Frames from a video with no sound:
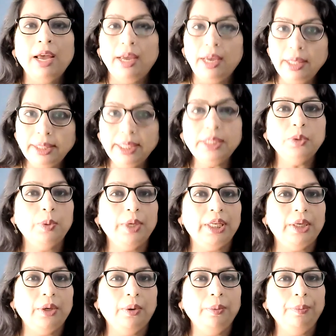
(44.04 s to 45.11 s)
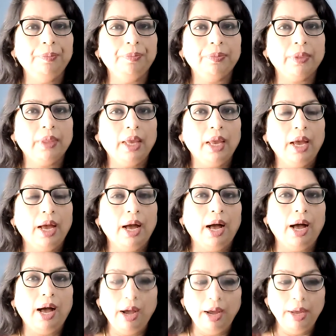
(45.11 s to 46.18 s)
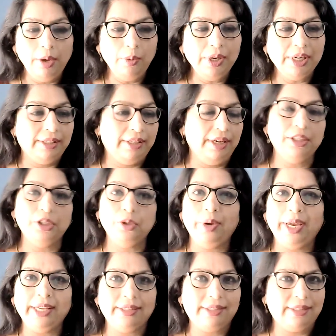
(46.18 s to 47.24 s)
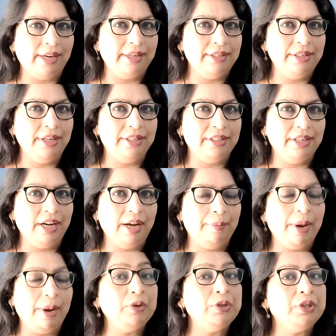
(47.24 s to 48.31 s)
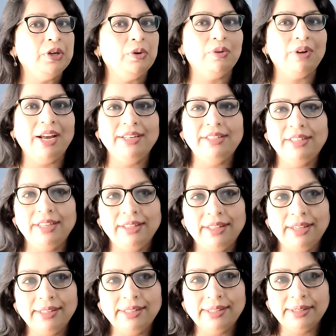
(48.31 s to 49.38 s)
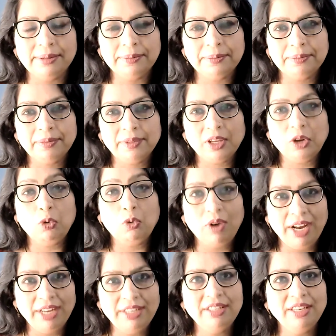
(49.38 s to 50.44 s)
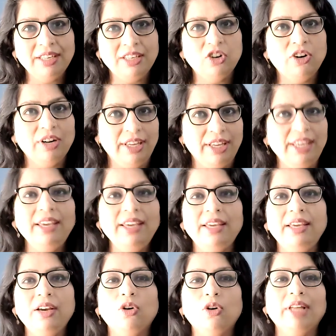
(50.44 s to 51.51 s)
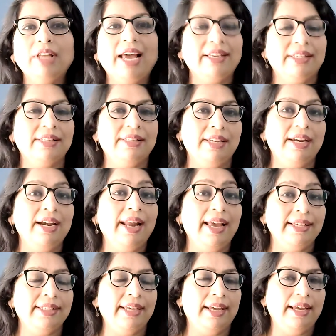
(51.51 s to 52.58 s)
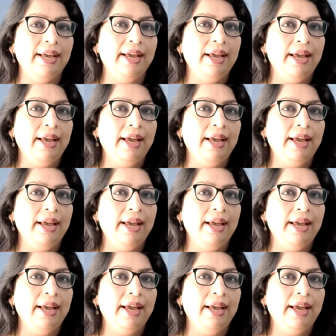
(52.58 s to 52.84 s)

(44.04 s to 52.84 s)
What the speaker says: In this video, I will get you excited about writing this, writing your EE or the extended essay,